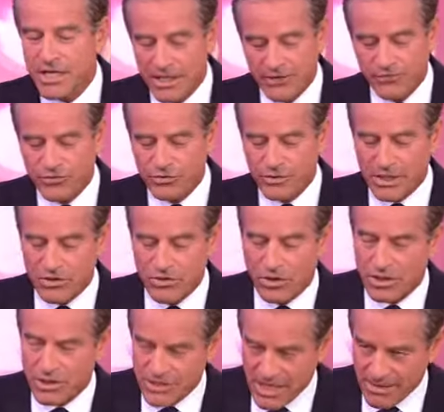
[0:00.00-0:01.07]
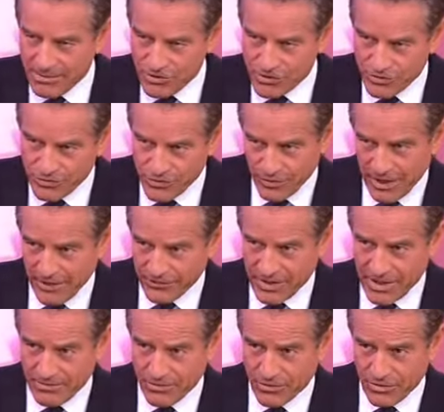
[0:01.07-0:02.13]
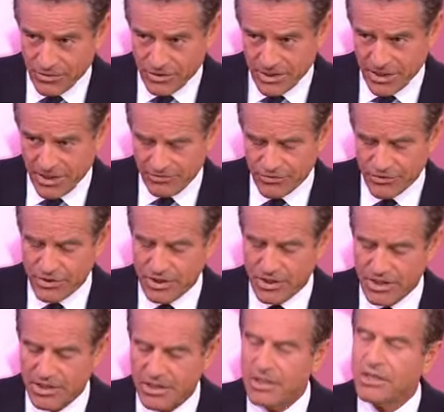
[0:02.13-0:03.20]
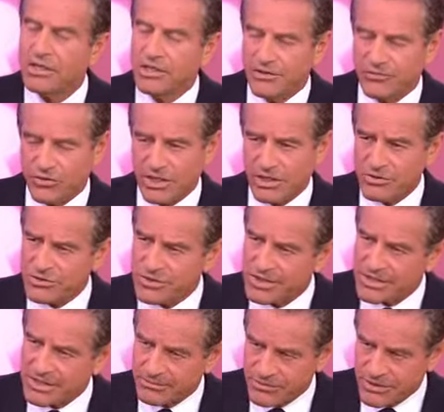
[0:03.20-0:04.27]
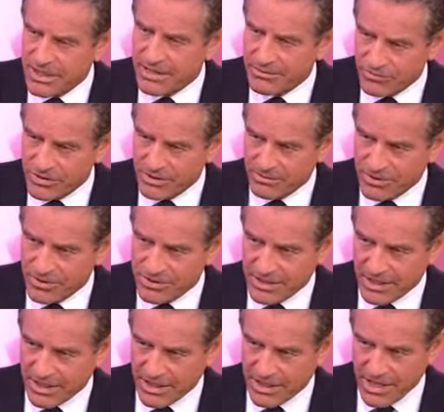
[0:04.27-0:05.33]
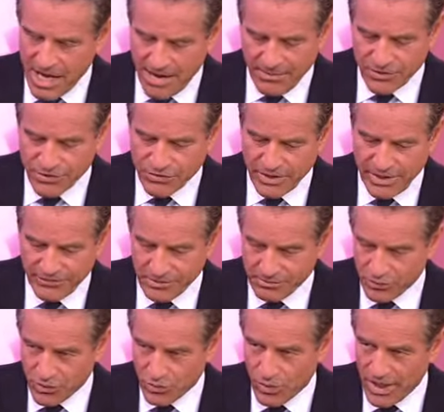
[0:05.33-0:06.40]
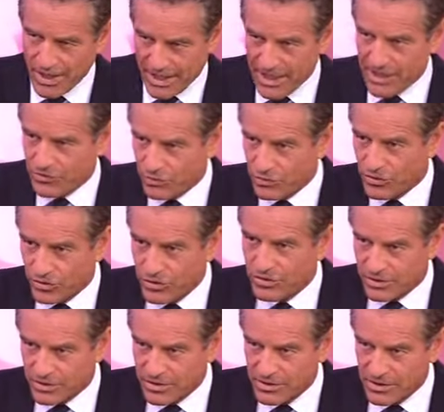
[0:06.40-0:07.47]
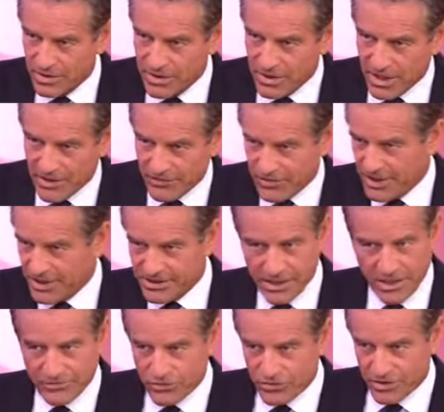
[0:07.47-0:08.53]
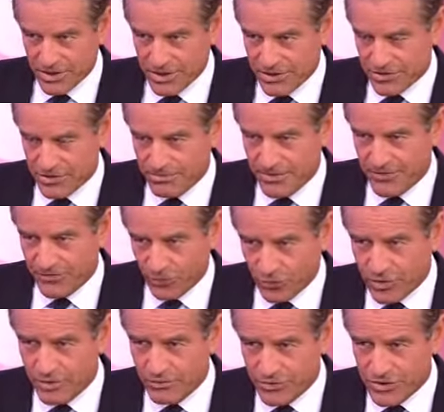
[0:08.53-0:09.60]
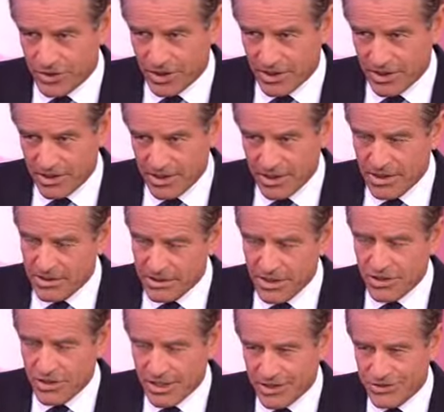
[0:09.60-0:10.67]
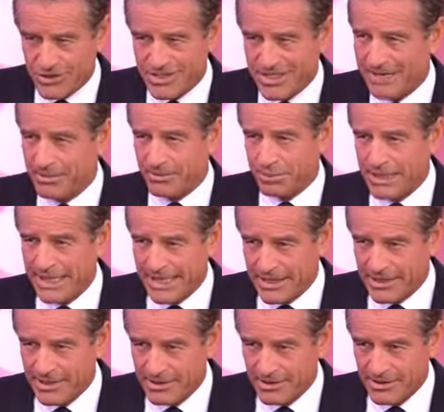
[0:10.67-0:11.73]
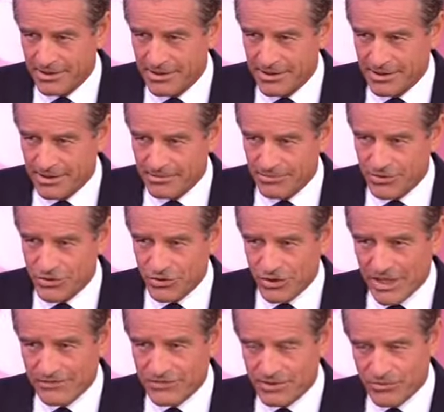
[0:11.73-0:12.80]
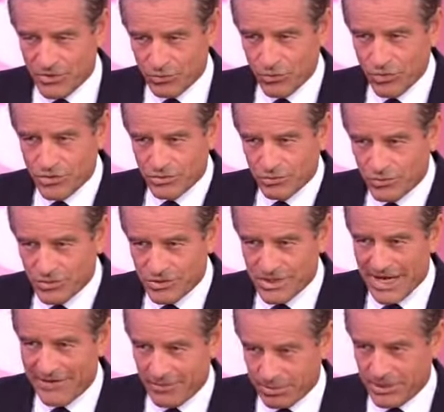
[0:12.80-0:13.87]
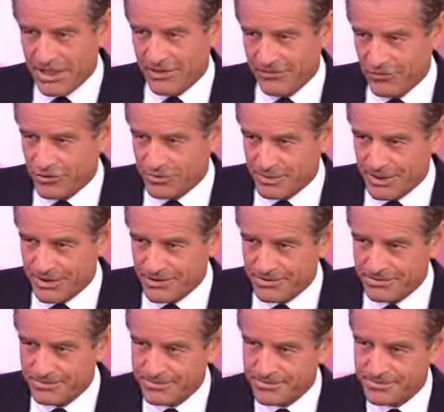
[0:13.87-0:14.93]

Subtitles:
if you acknowledge how much you do have to have on the day you retire, if you go and see some, sit down with somebody and say, okay, how much do I have to put away and or earn over the next however long it is before you retire, then you can actually set up a plan. But you've got to have something to work towards to have a plan in the first place.